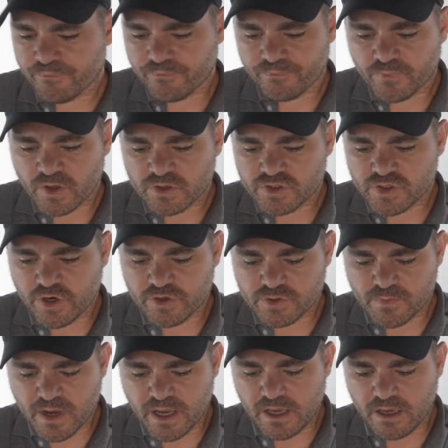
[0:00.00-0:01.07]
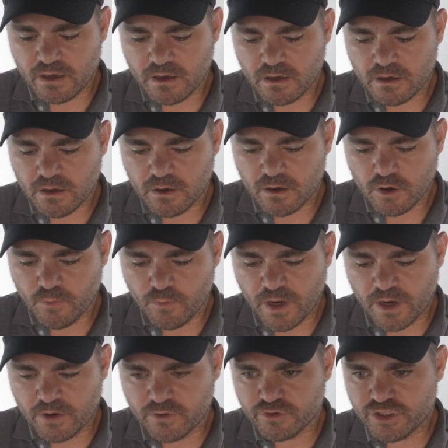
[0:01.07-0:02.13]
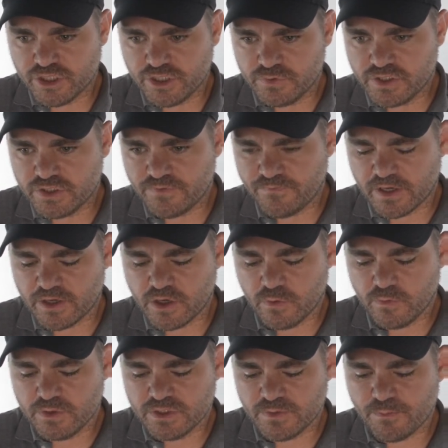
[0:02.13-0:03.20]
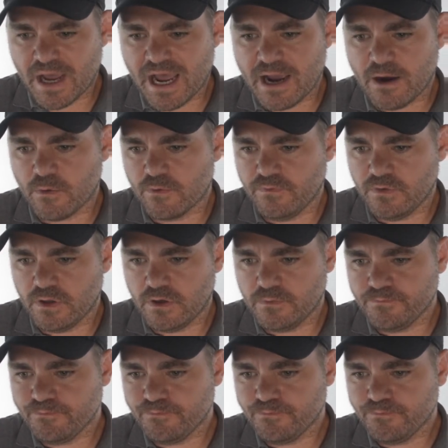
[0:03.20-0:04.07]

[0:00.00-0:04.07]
So here's my home energy usage. If I go into power flow,